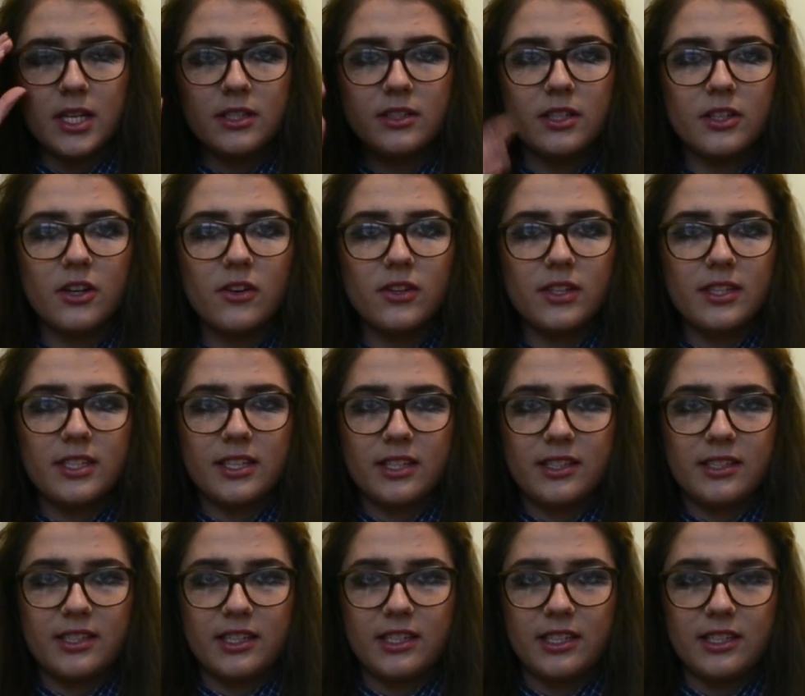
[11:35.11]
denote the
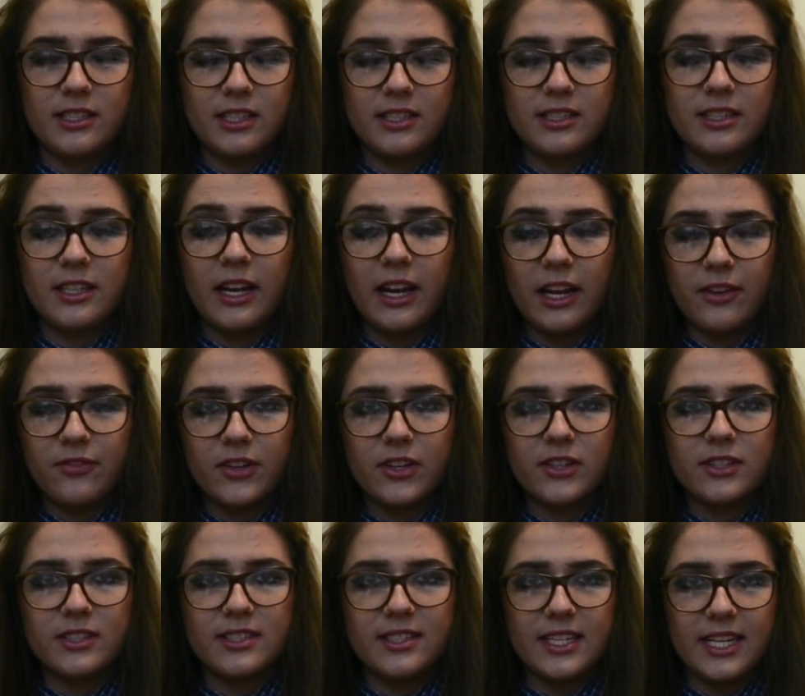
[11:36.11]

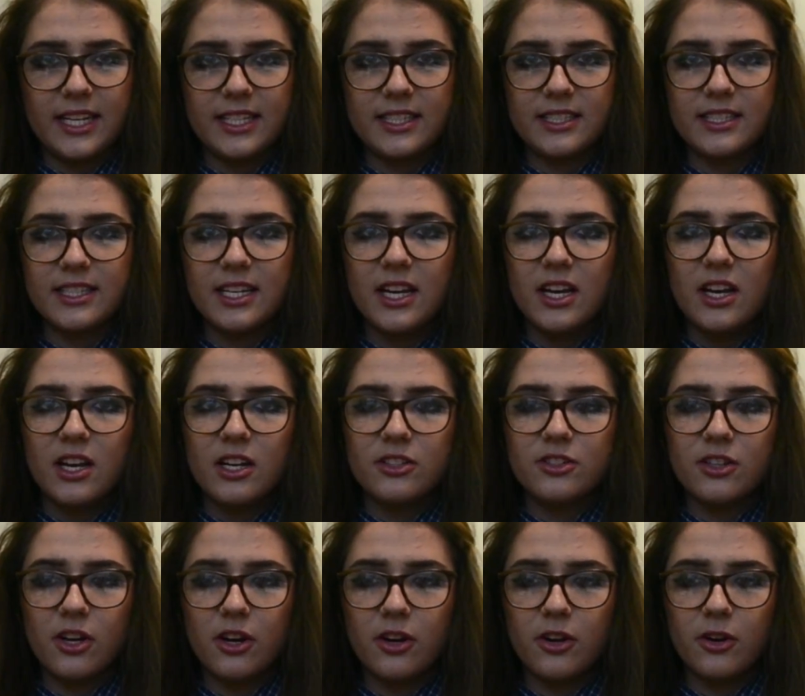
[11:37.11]
significant scenes,
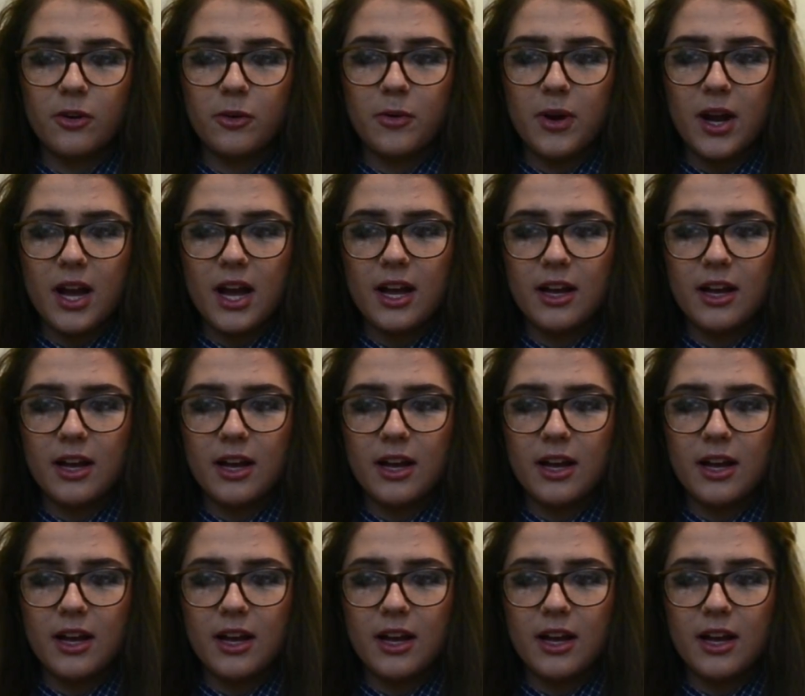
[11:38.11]
so